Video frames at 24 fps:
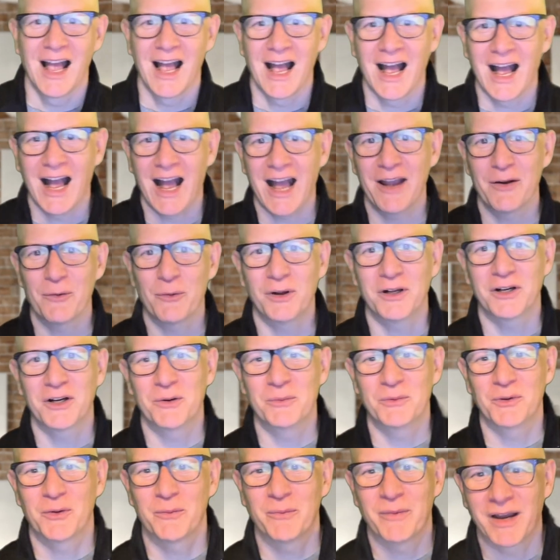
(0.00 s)
Hi, welcome
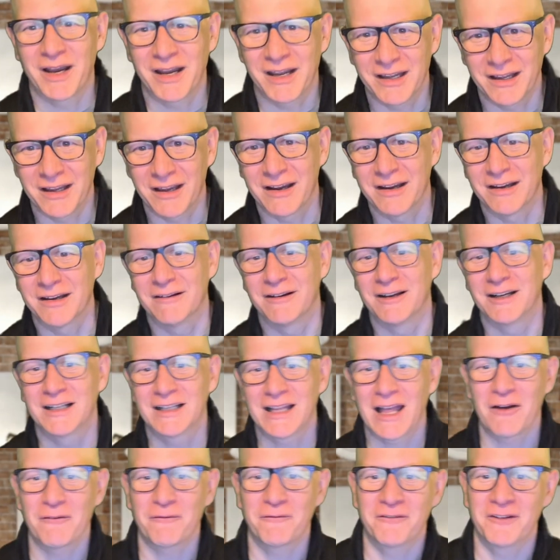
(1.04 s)
to my
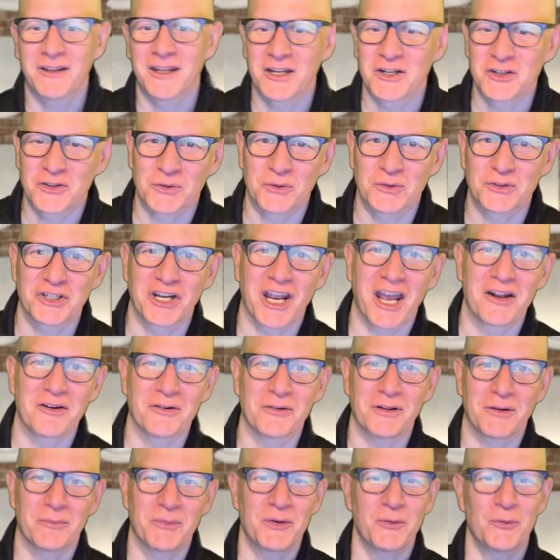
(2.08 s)
Cloud Financial channel.
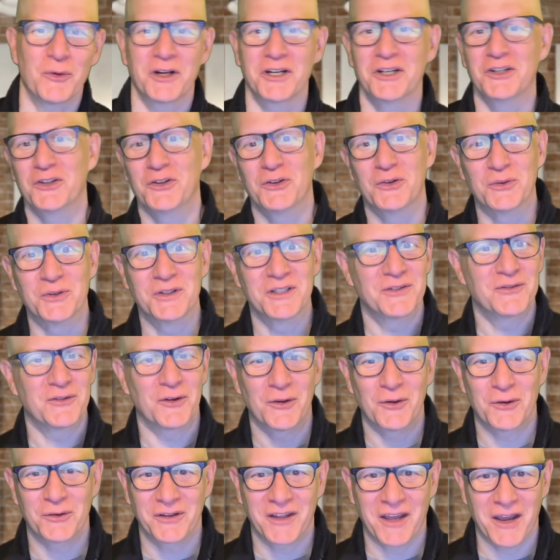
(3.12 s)
I've been wanting to do this for a
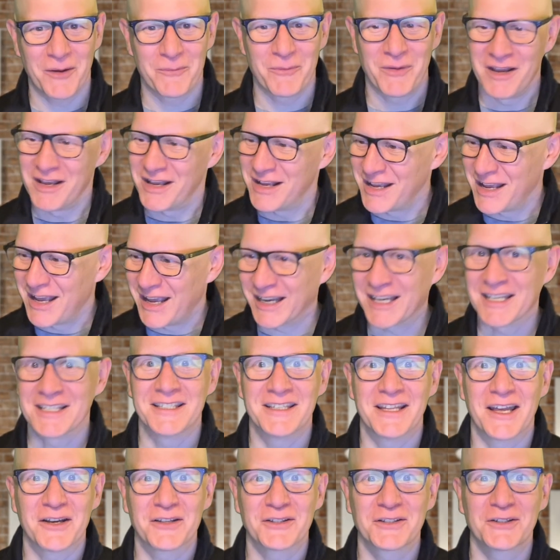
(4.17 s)
long time. I guess
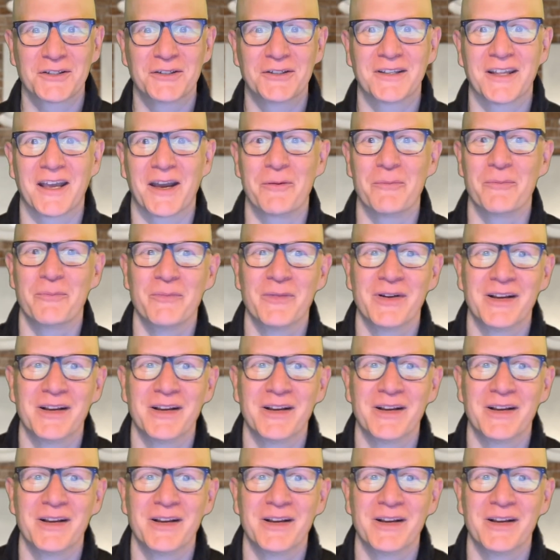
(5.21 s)
now is a good time.